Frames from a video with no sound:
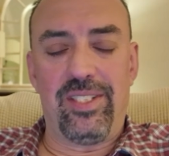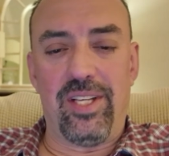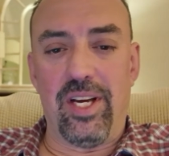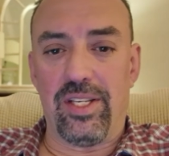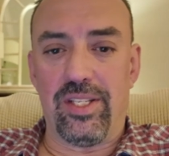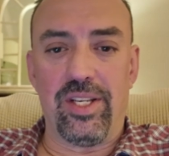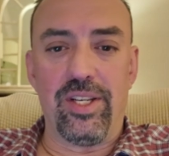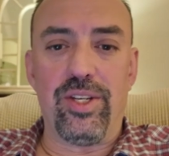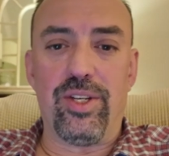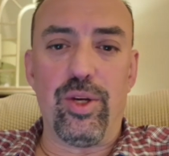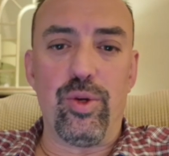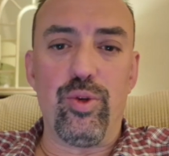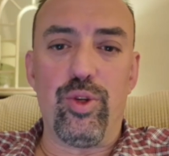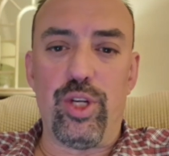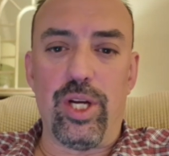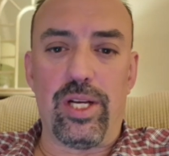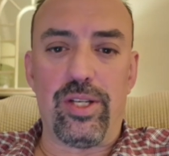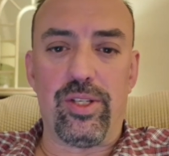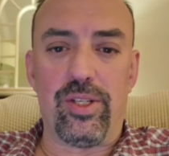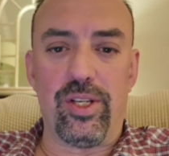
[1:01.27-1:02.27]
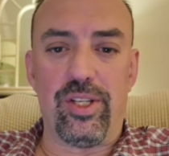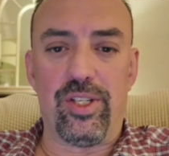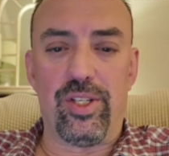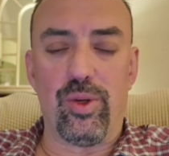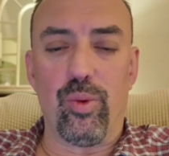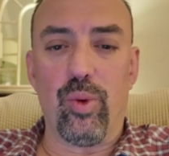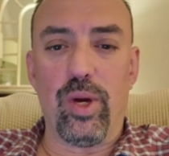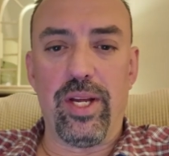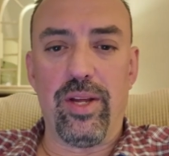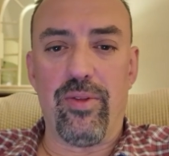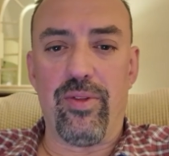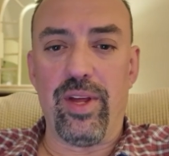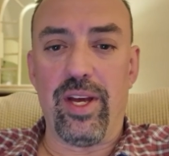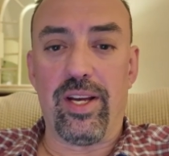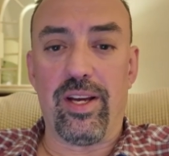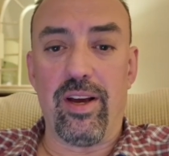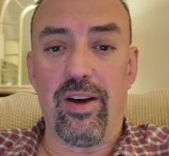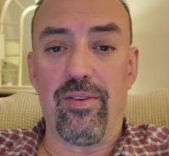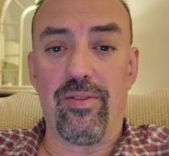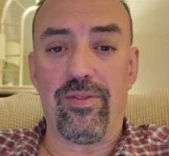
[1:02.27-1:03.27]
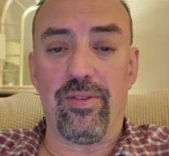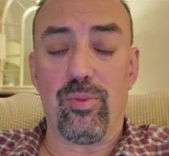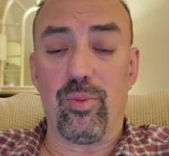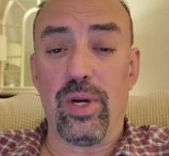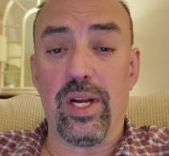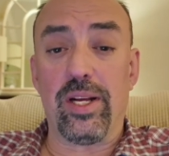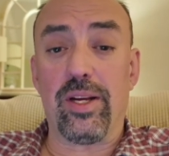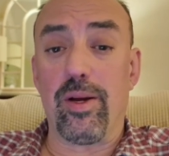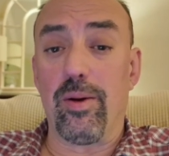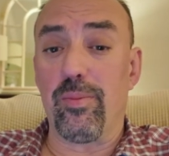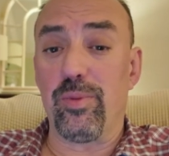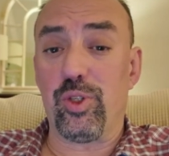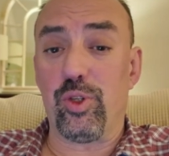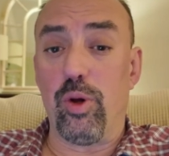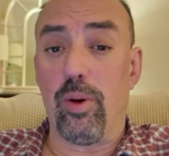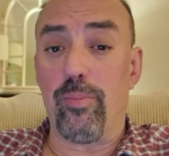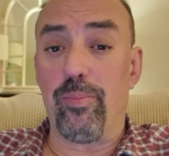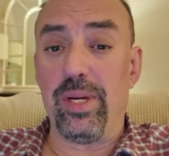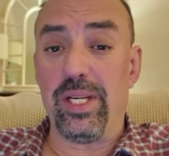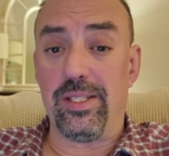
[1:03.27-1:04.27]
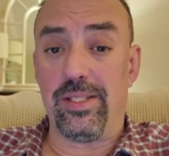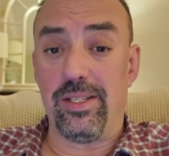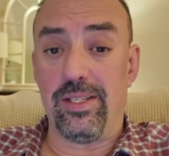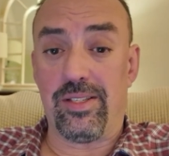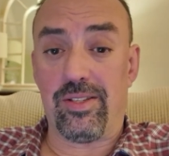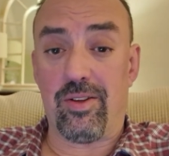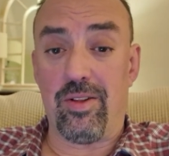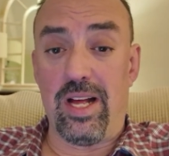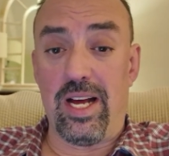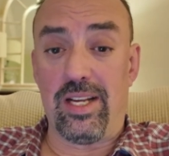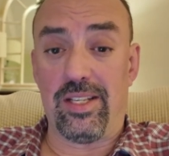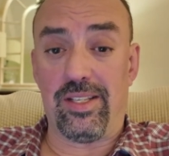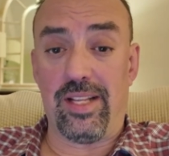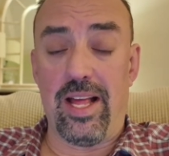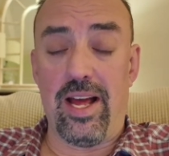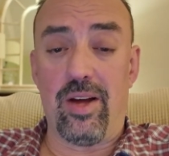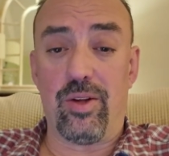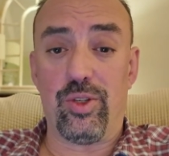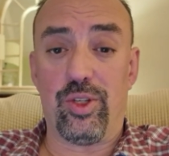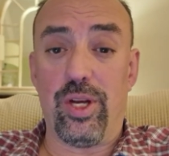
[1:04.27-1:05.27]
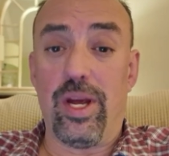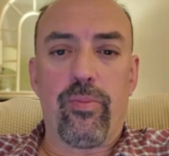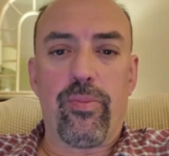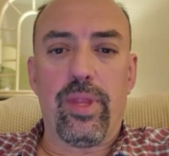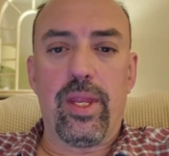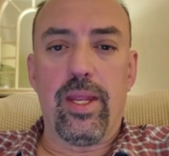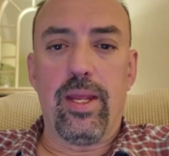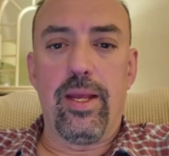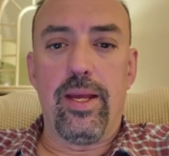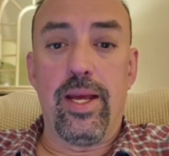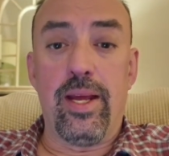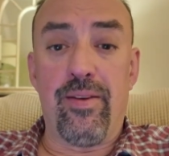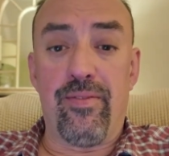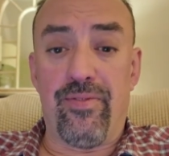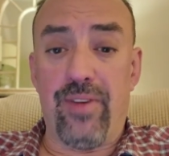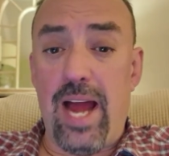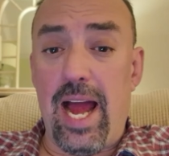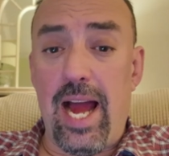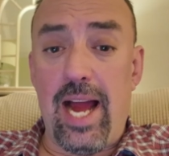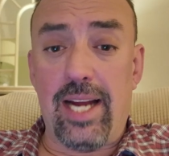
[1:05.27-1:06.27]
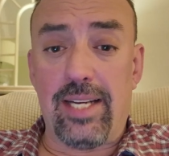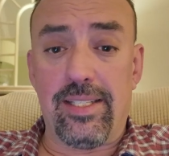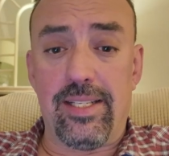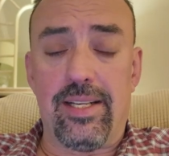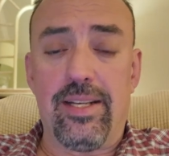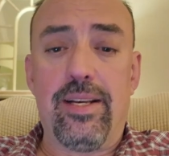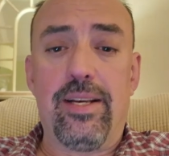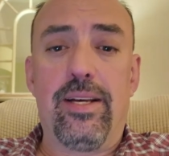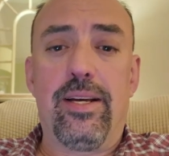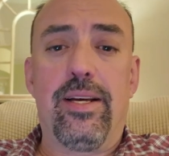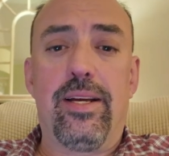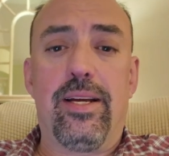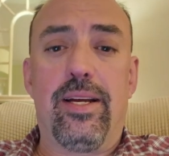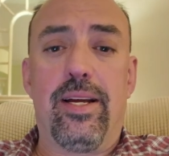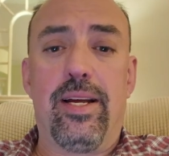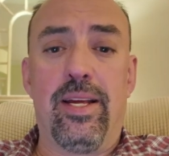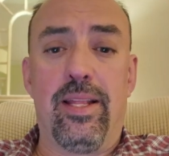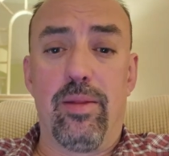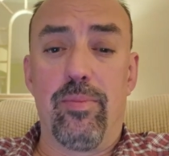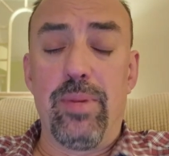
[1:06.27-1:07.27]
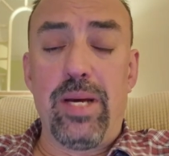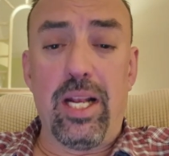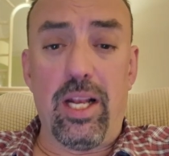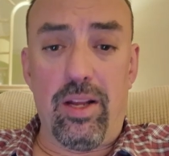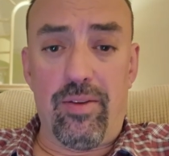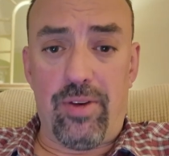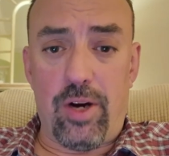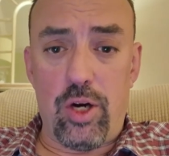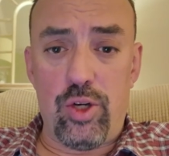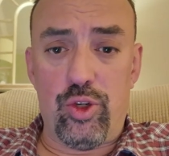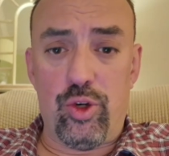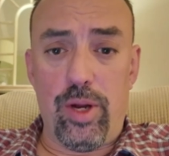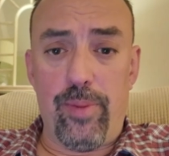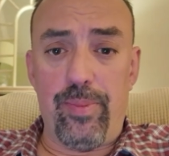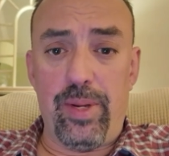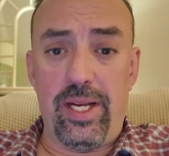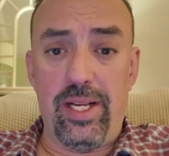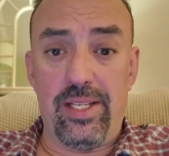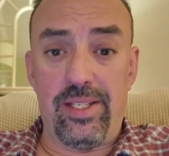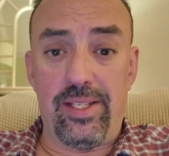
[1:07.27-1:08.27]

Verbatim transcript: doesn't do justice to what you think of when it comes to a business class lounge. In fact, in the middle of our trip in